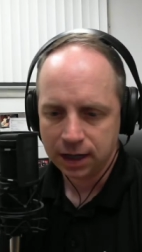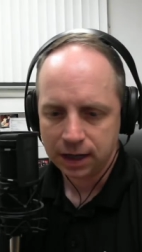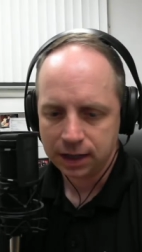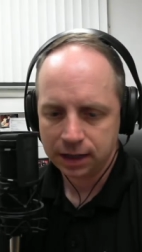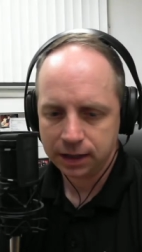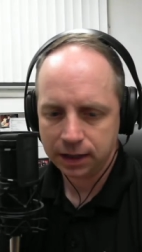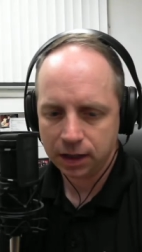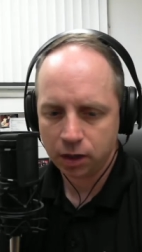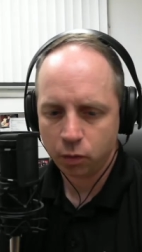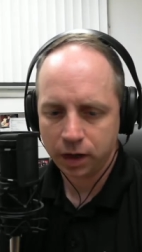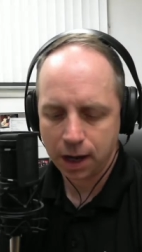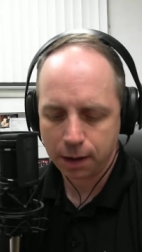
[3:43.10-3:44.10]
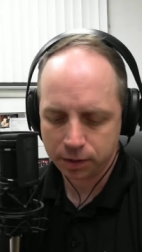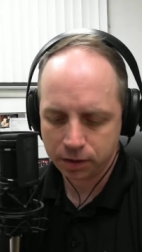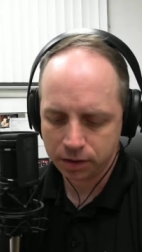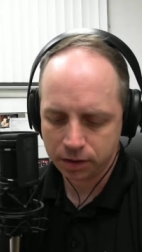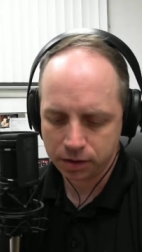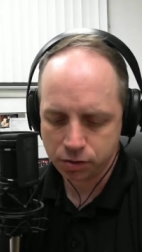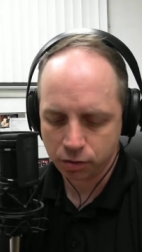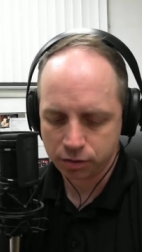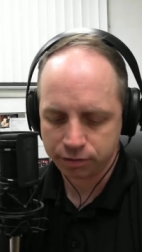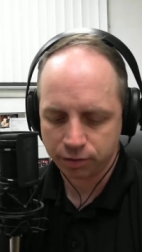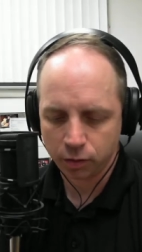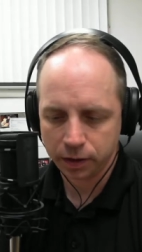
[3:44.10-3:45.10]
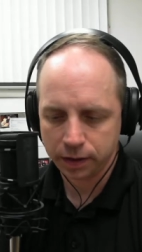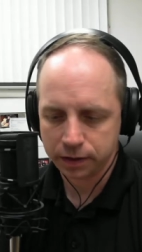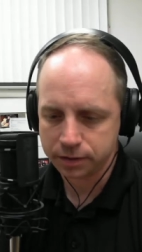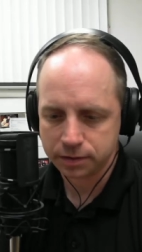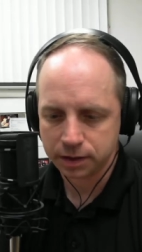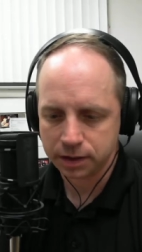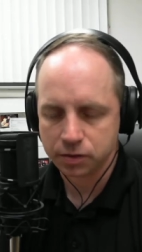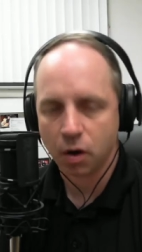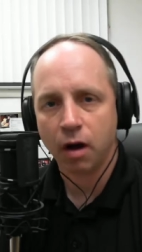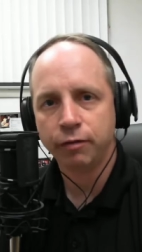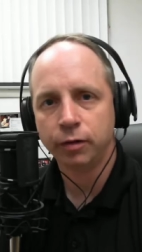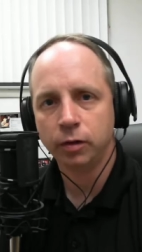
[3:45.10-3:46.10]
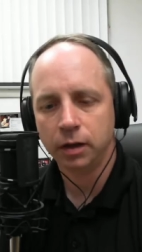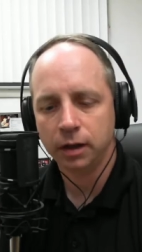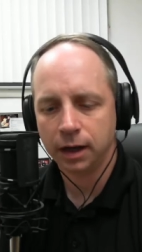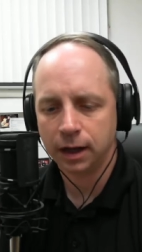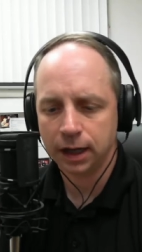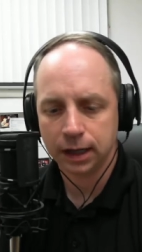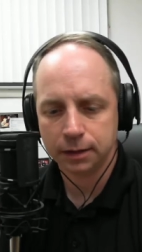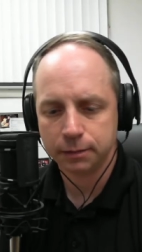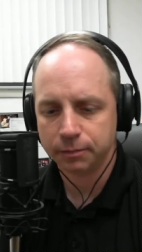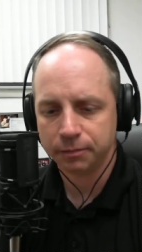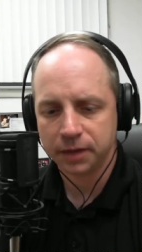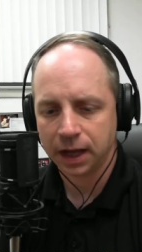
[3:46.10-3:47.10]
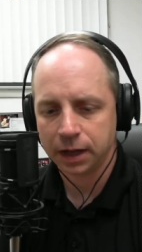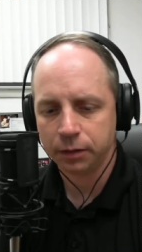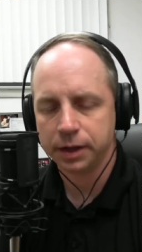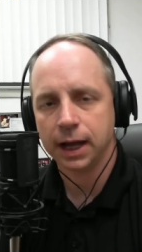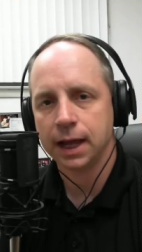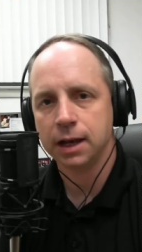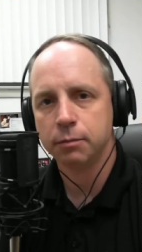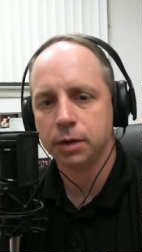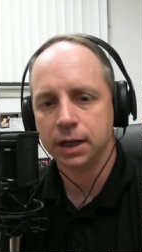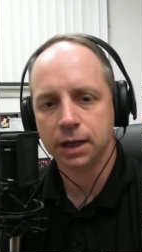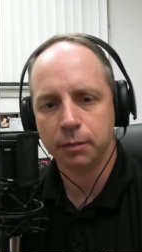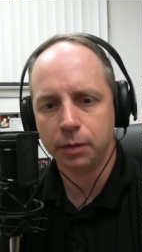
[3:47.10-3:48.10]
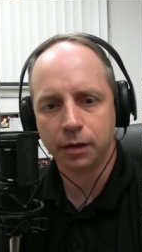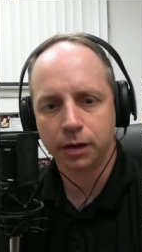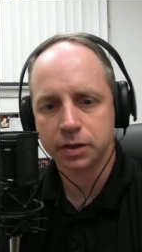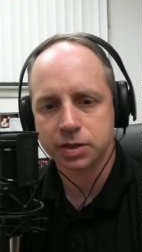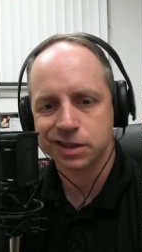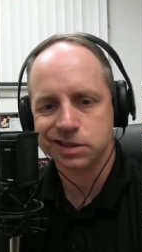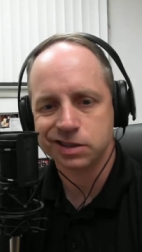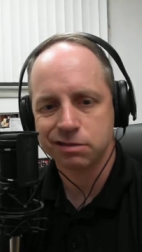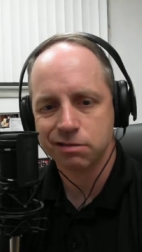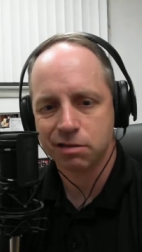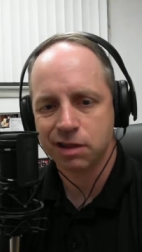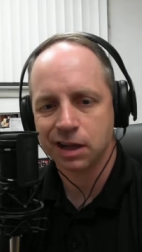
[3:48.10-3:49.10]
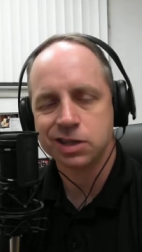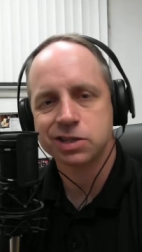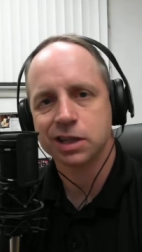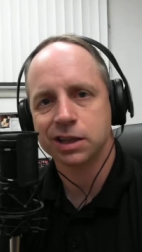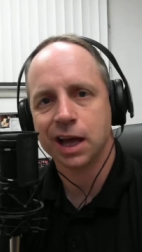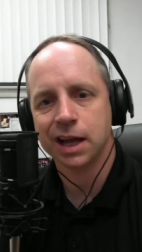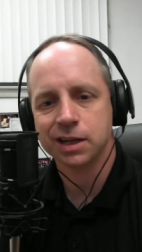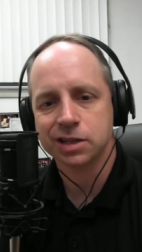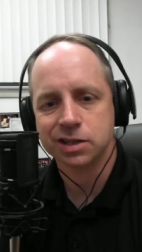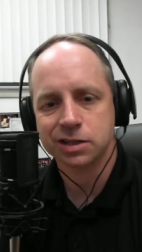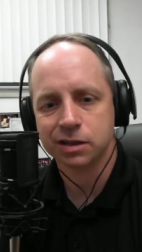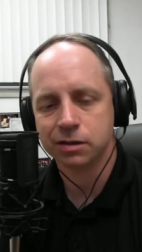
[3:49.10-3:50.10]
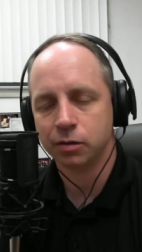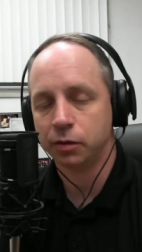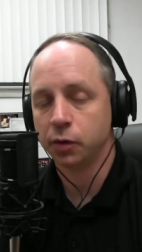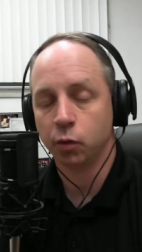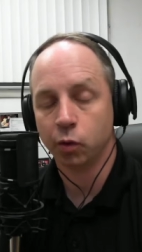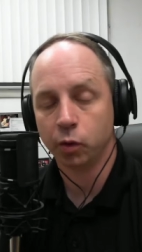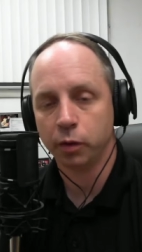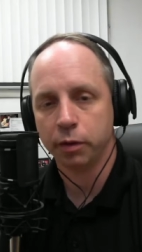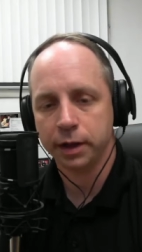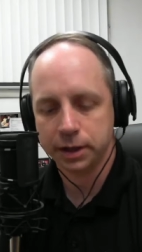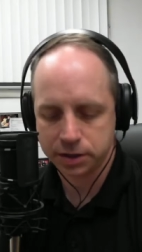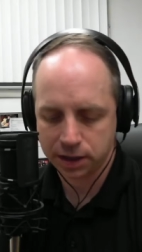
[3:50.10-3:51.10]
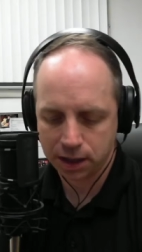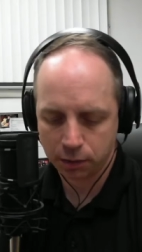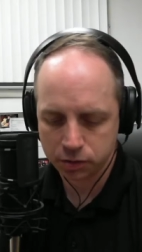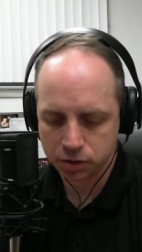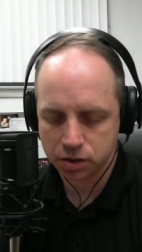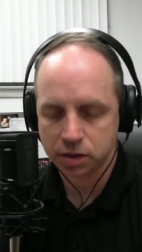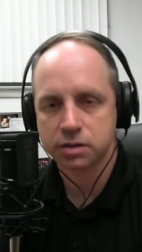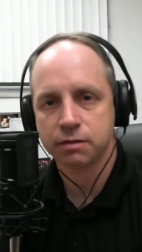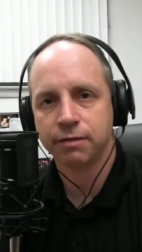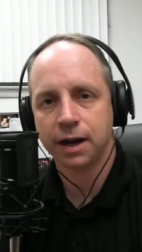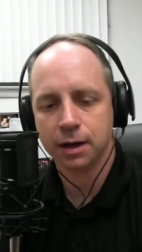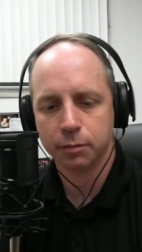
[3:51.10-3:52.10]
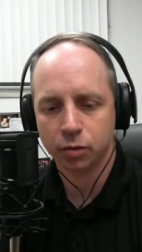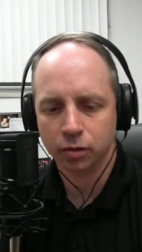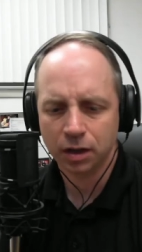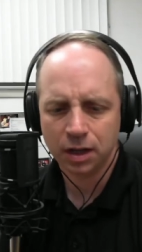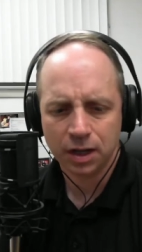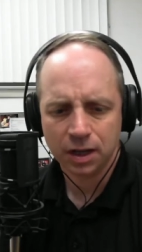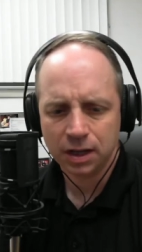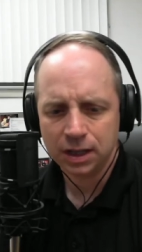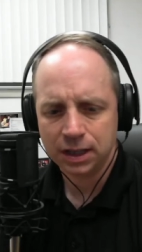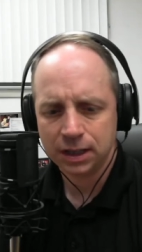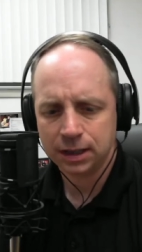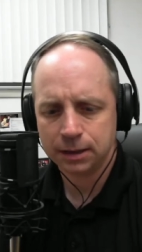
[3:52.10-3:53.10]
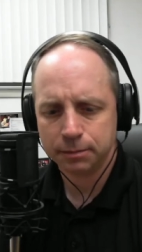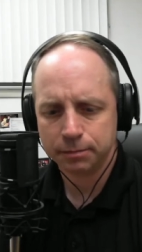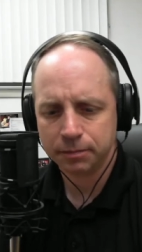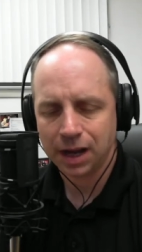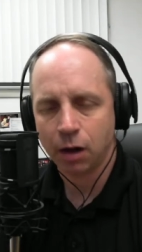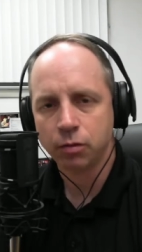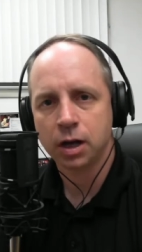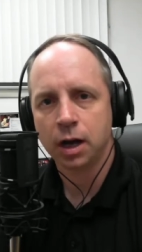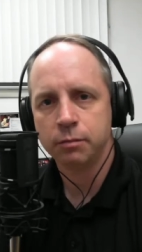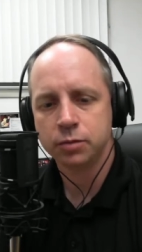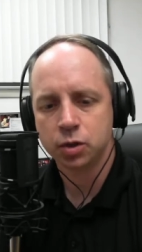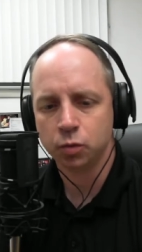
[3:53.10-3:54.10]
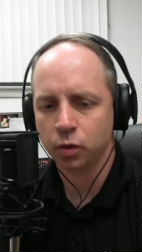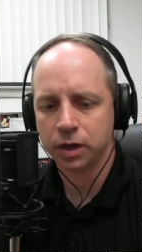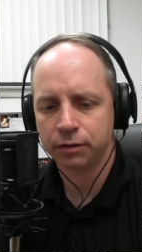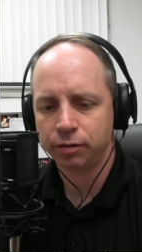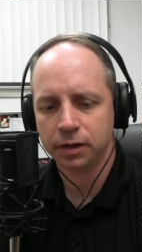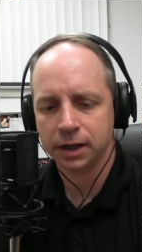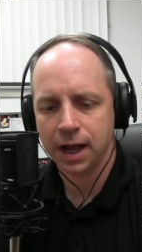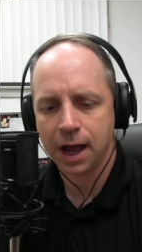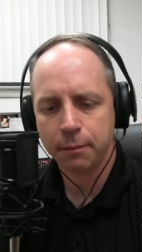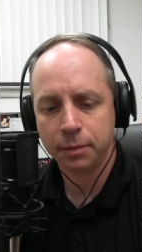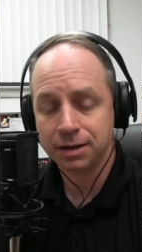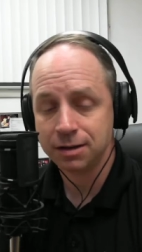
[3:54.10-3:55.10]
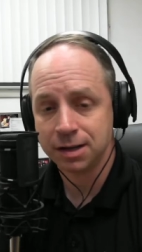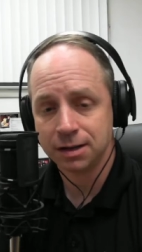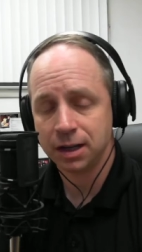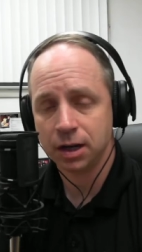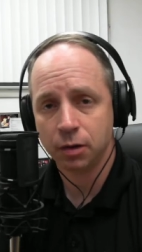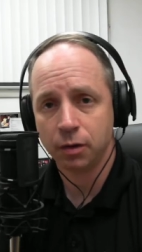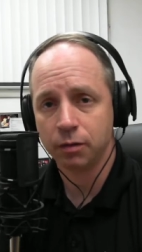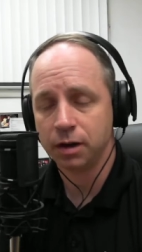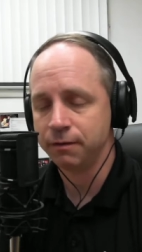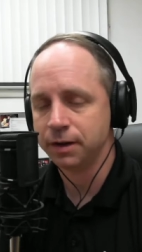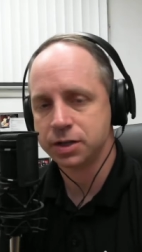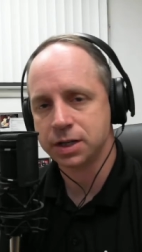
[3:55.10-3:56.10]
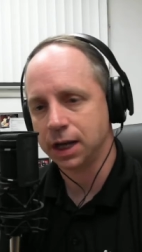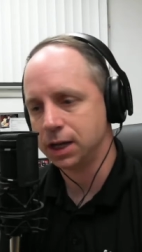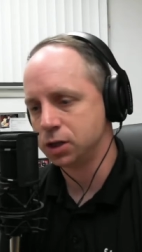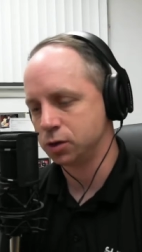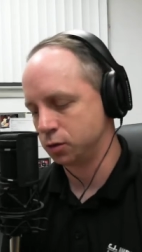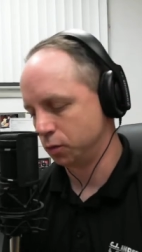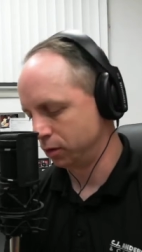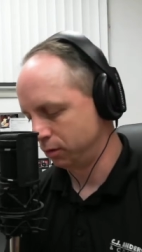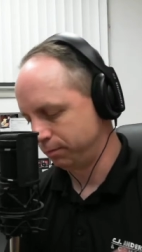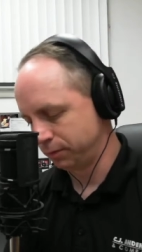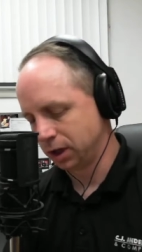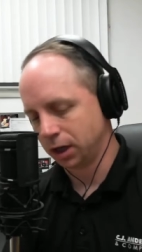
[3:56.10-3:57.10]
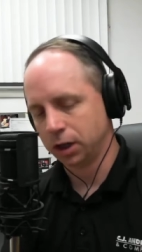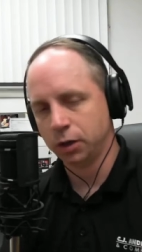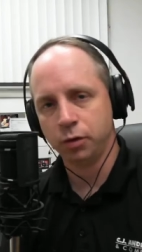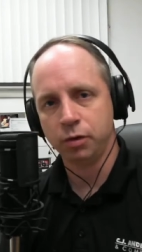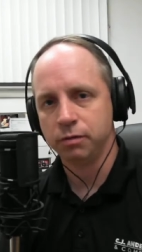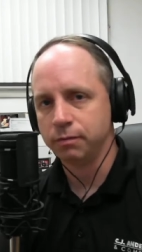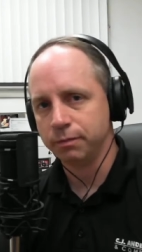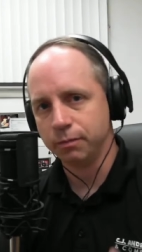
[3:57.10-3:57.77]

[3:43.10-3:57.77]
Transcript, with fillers: uh, you know what happened to George Floyd is is awful. Um, I don't think anybody in America says thinks that that is uh, or in the world thinks that that was a justifiable um, outcome to whatever had happened. You know, investigations will conclude